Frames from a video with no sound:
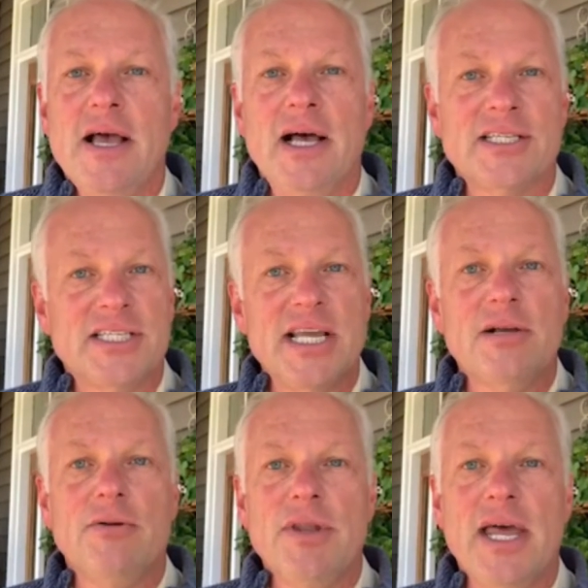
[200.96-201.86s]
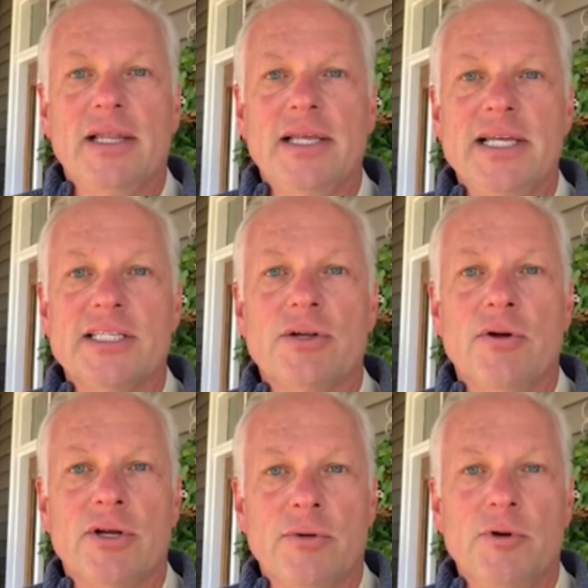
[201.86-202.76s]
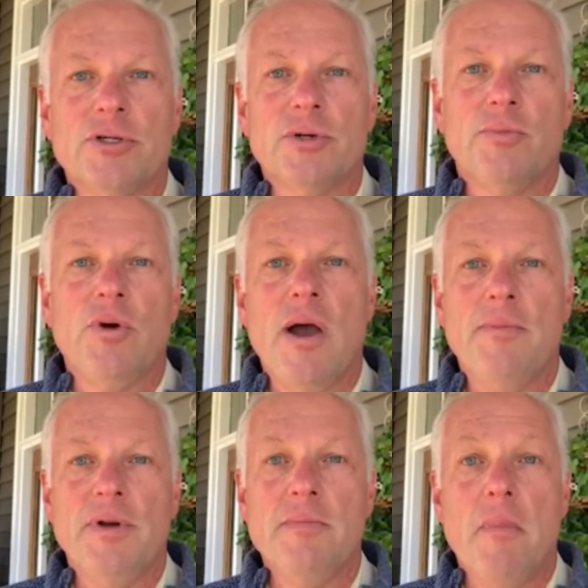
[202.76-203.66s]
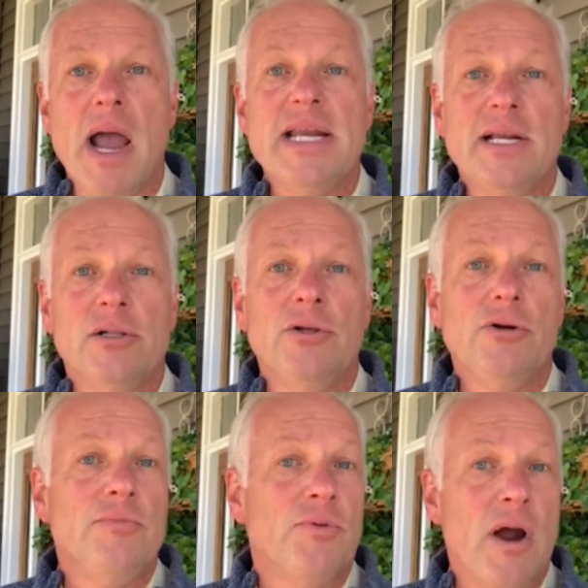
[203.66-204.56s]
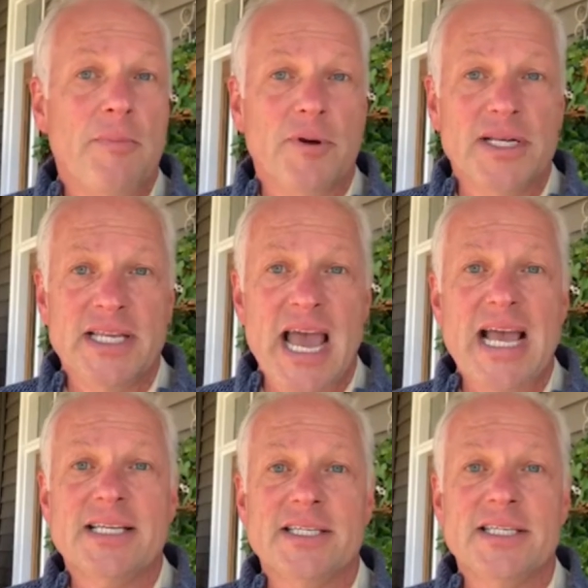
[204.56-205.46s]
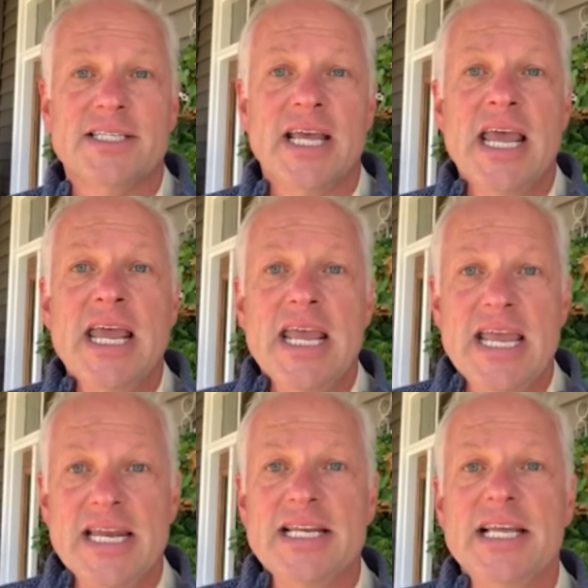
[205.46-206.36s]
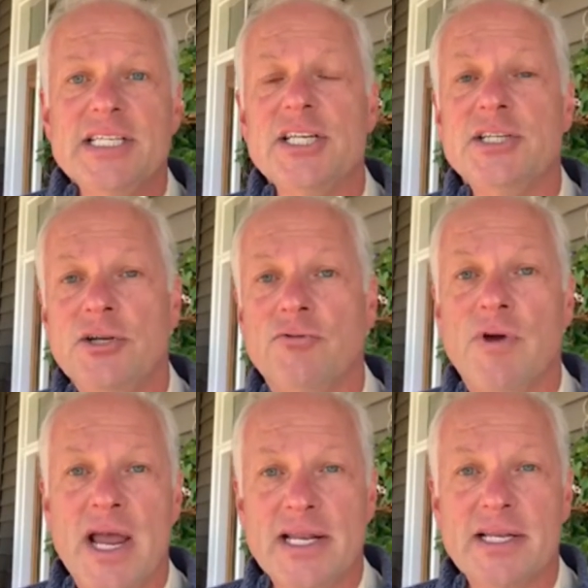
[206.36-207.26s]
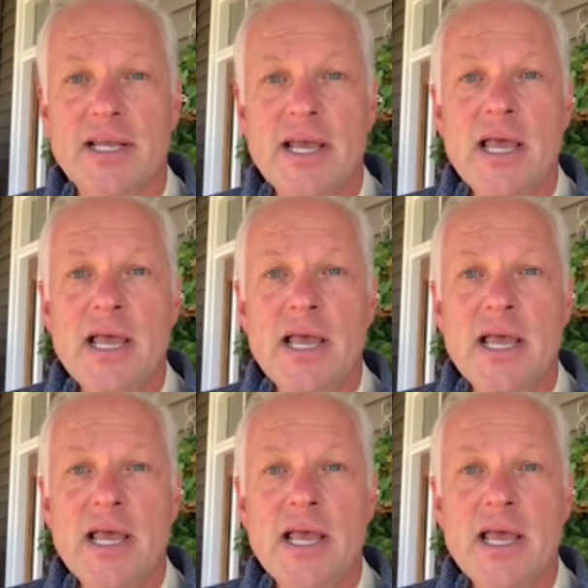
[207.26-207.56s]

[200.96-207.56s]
A single net lease on a commercial property might include property taxes in addition to rent.